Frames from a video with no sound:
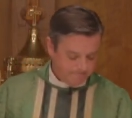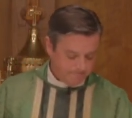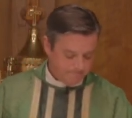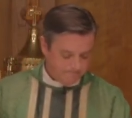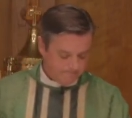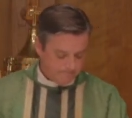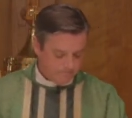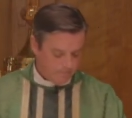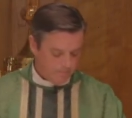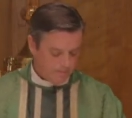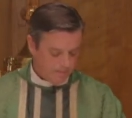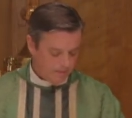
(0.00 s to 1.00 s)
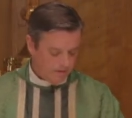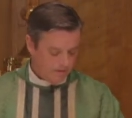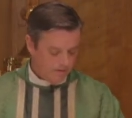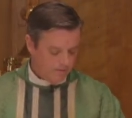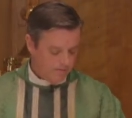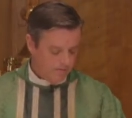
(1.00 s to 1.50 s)

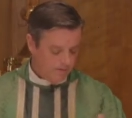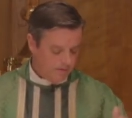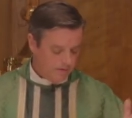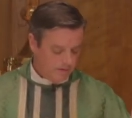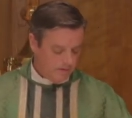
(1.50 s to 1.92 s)
(no one is talking)